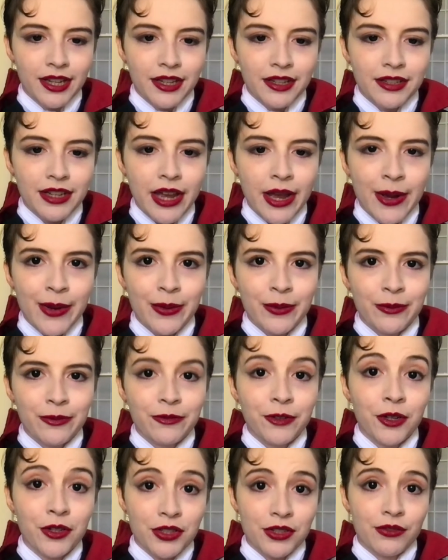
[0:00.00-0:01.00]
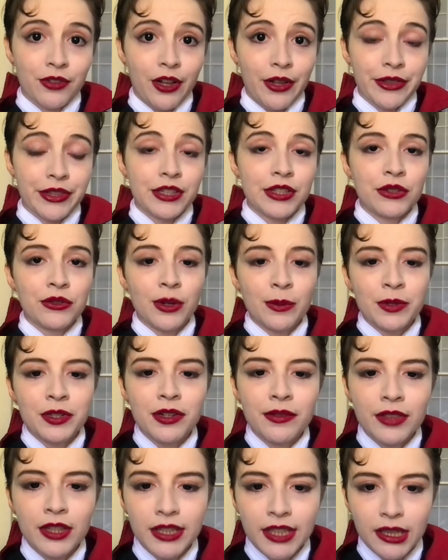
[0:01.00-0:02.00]
Now, first of all, the description
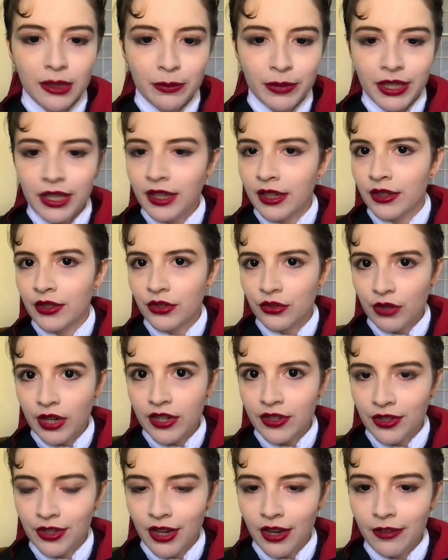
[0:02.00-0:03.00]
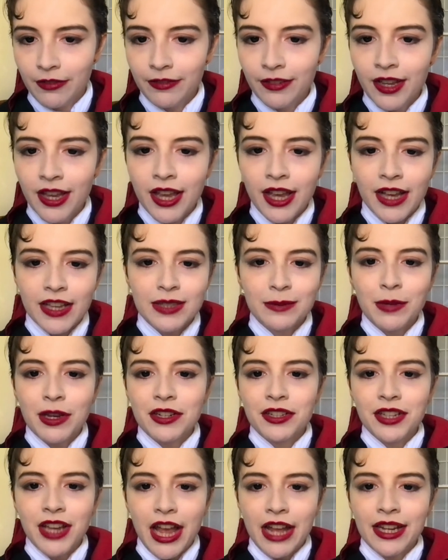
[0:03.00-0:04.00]
of the little being is strange enough,
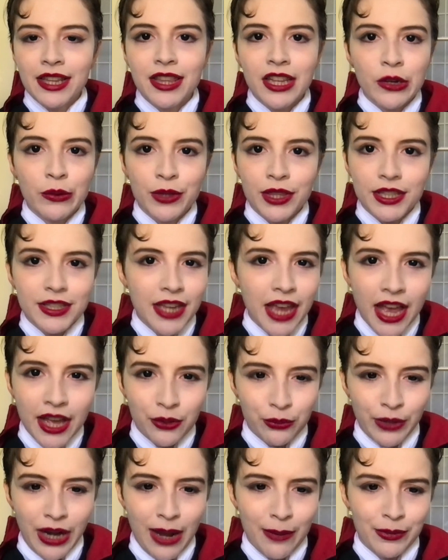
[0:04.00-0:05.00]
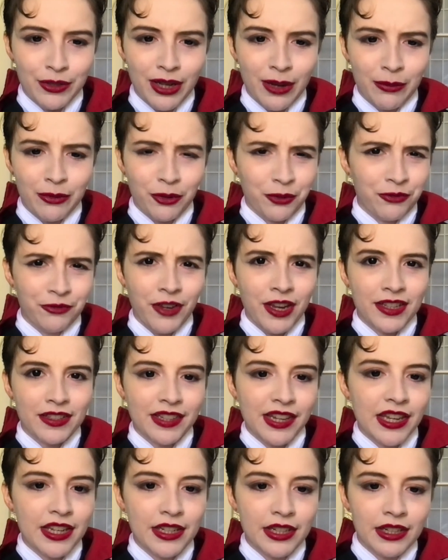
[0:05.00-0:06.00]
especially anything with its head wrapped up or face
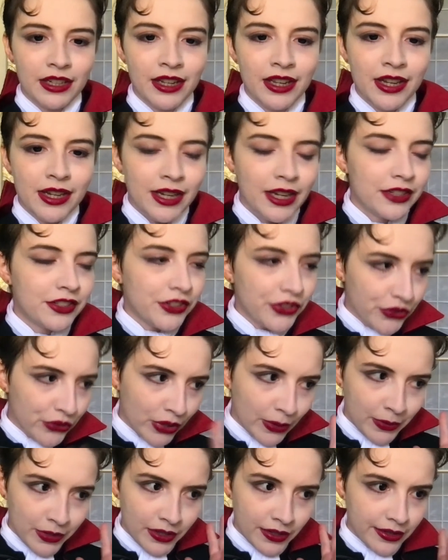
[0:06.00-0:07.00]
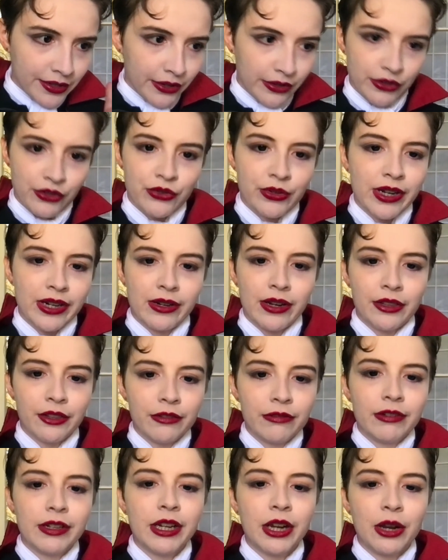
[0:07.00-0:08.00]
hidden. It just trips a certain trigger on the
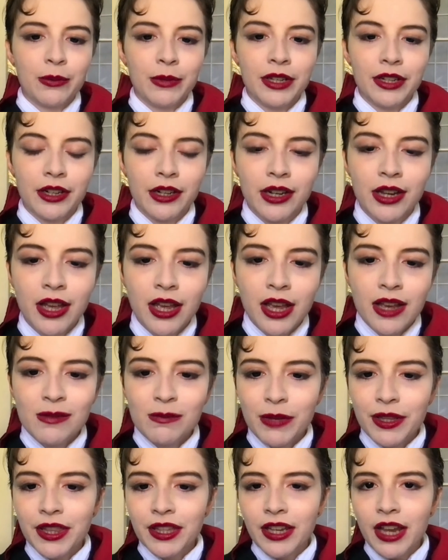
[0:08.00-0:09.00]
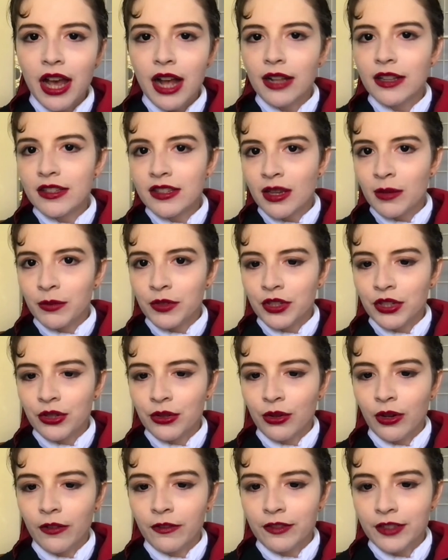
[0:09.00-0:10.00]
freakometer. But the concept, too,
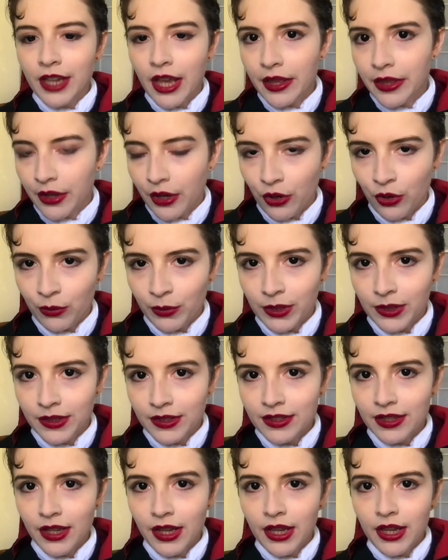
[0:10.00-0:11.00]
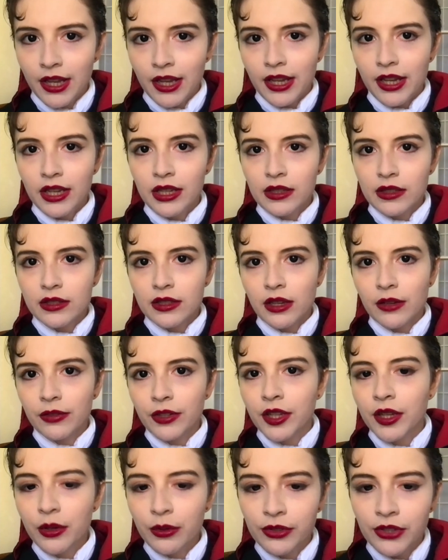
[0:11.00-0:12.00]
of death omens is of
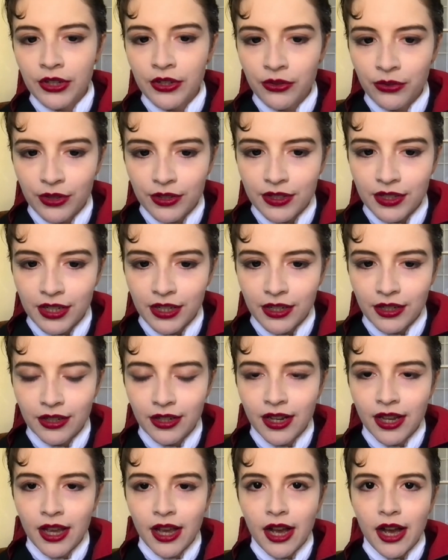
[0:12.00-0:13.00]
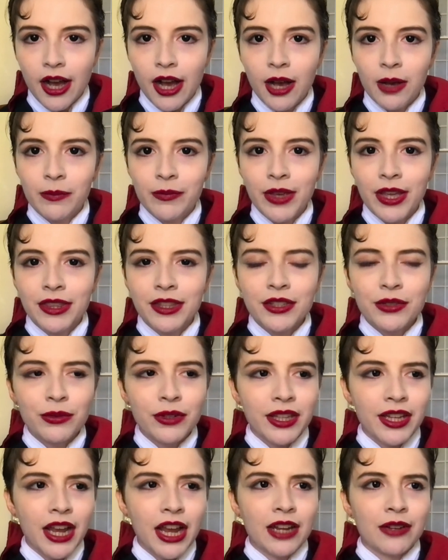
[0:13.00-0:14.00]
huge interest here. And this
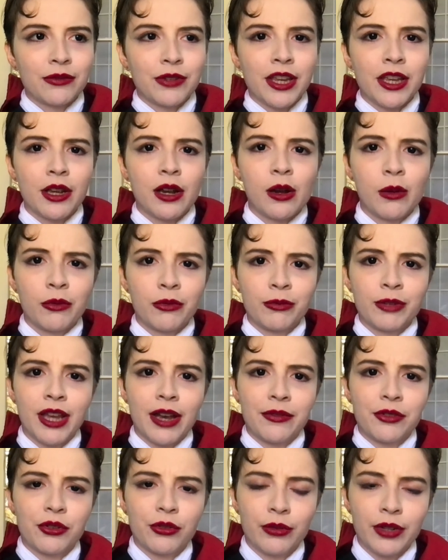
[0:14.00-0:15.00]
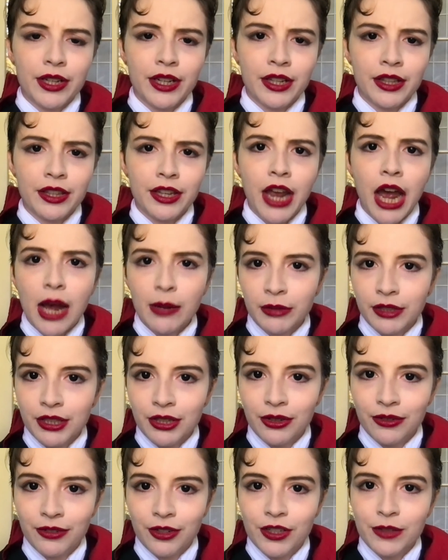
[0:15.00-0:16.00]
really kind of hit home for me after reading The Goblin
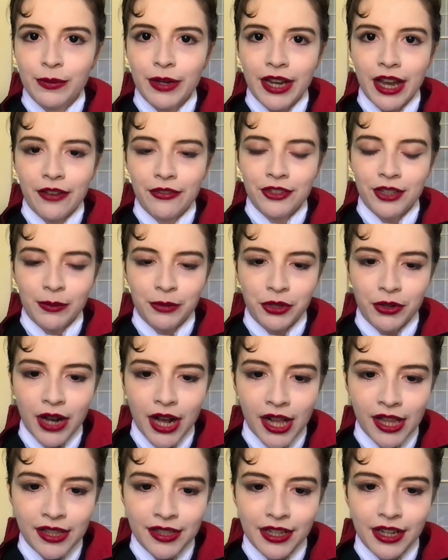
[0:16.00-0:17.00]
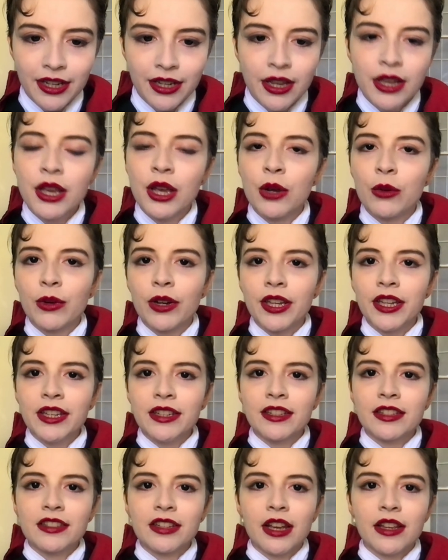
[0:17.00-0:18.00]
Universe by F.W. Holliday, where he
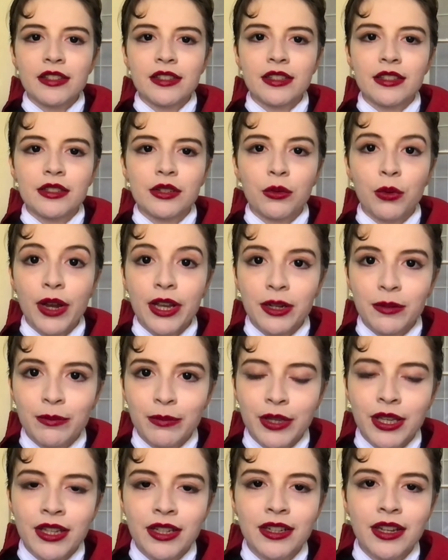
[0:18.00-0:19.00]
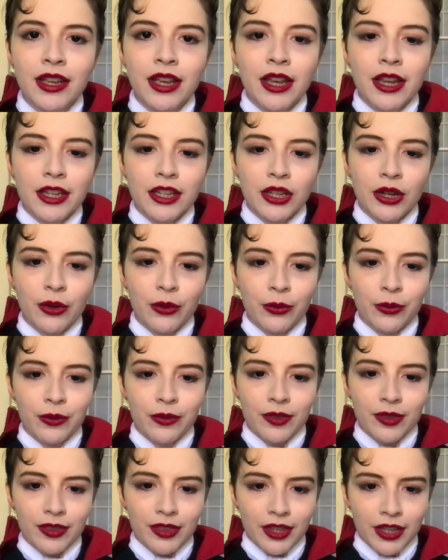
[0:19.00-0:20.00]
discusses quite a bit, you know,
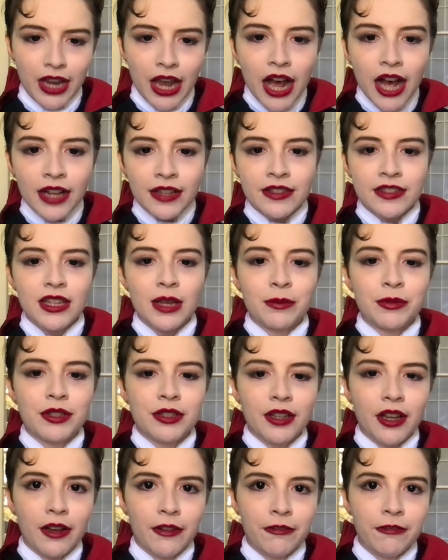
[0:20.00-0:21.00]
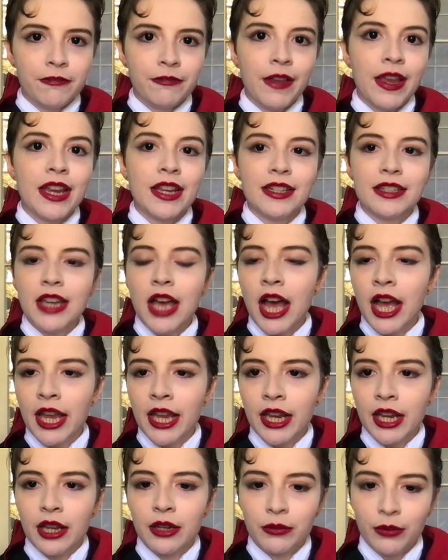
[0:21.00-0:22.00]
the concept of fate
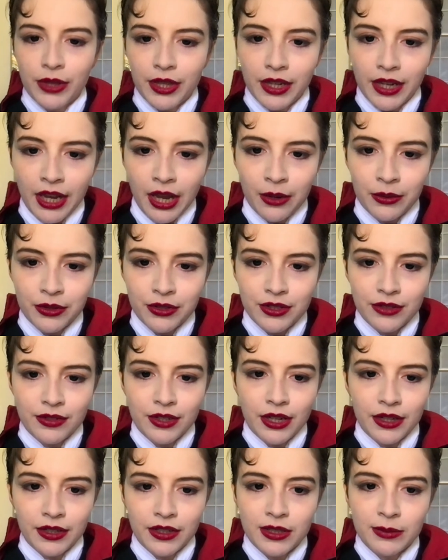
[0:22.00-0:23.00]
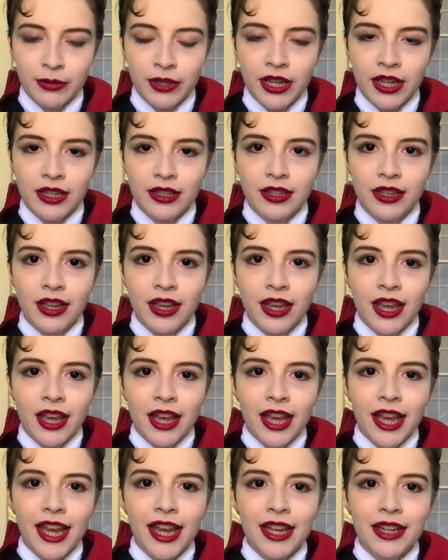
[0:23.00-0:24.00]
tying in with encounters of the unexplained,
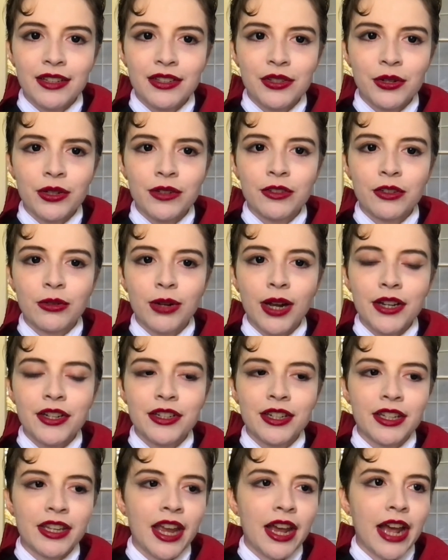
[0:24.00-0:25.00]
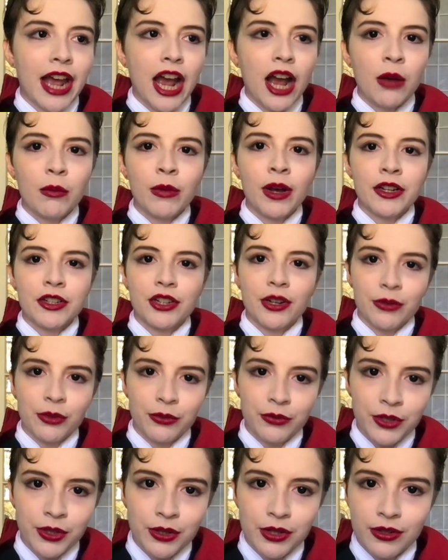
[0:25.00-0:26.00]
and sort of questioning, yeah, how much of the
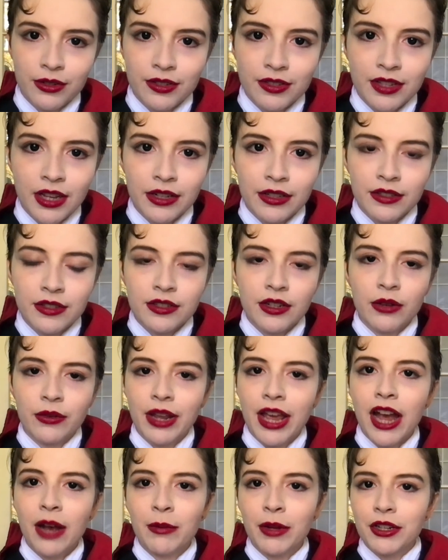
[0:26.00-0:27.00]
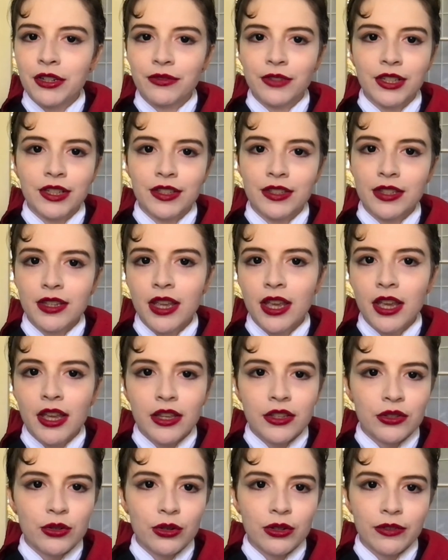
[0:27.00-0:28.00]
future is set in stone, how much of it is
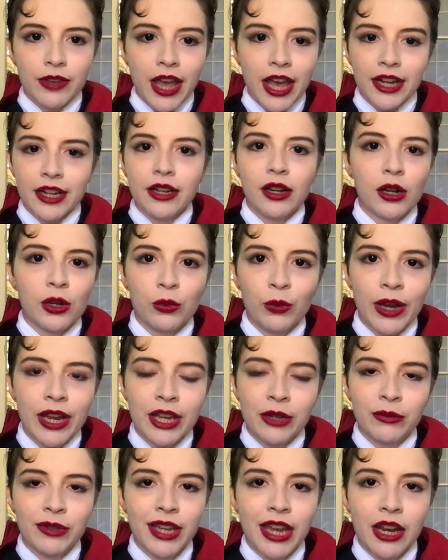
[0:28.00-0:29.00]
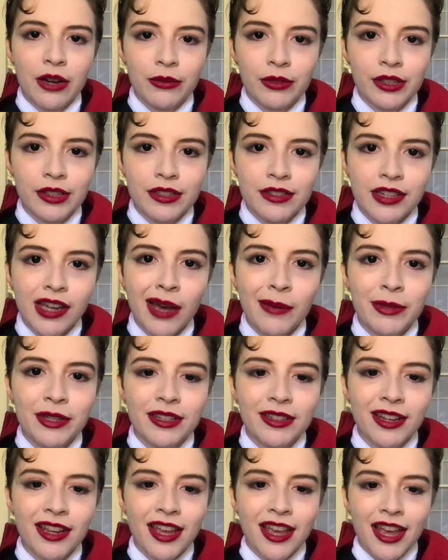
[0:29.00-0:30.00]
sort of headed our way and we can't really stop it.
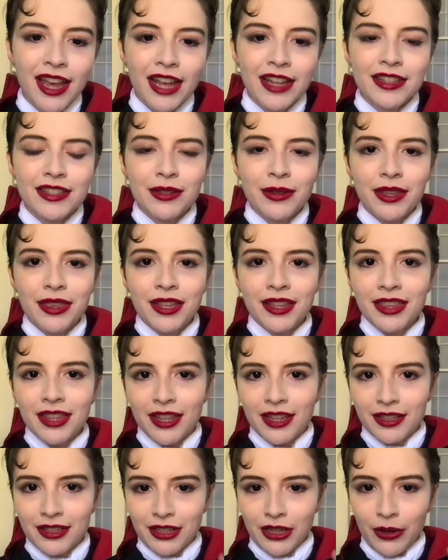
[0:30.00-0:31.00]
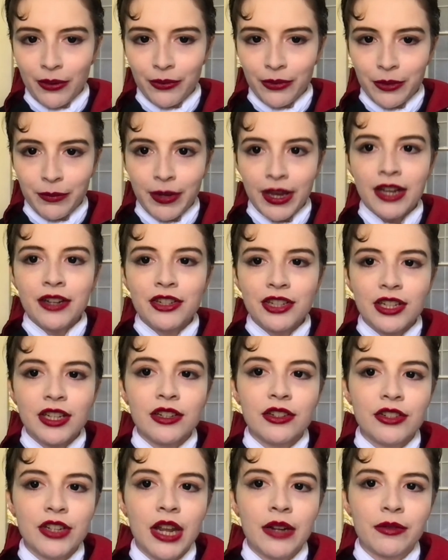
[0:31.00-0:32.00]
And so I think that, you know, the banshee
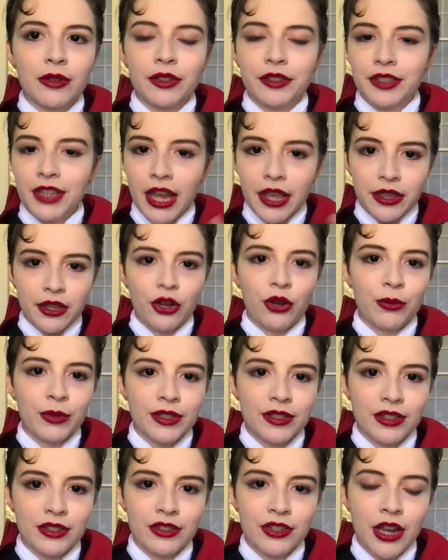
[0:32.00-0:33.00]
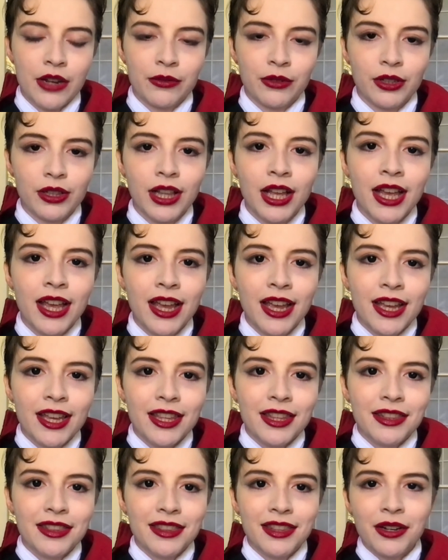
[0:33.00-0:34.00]
in general, death omens in general,
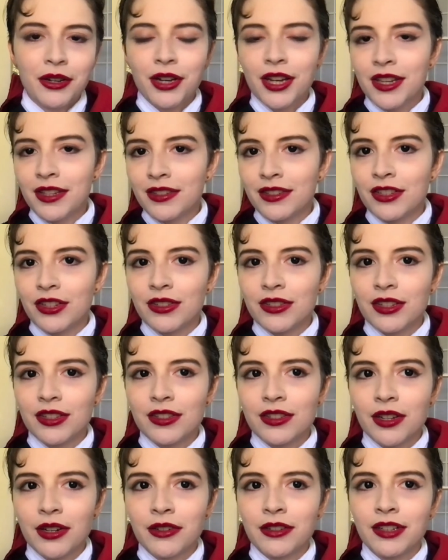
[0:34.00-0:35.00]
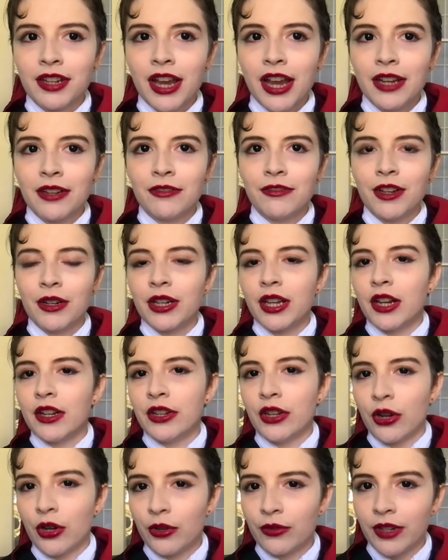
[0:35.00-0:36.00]
there is just a certain kind of very
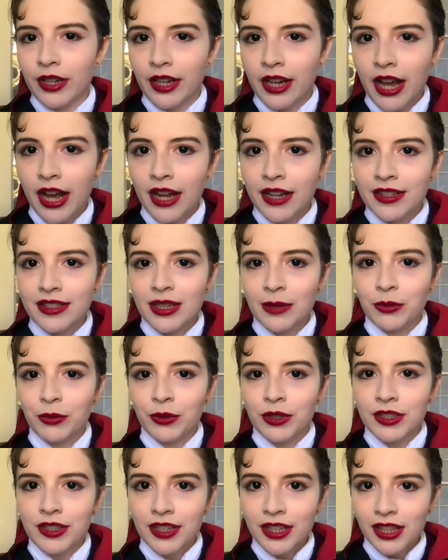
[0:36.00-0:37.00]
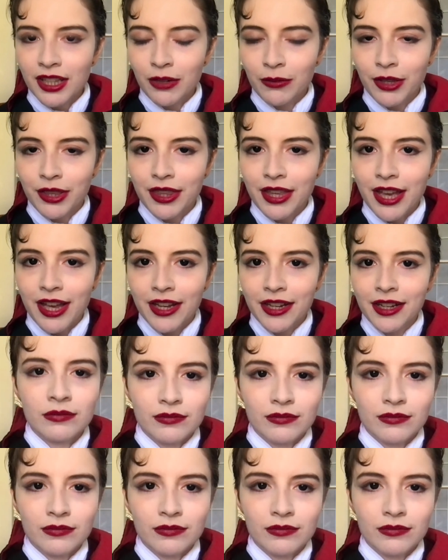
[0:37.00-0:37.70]
unnerving concept when dealing with that.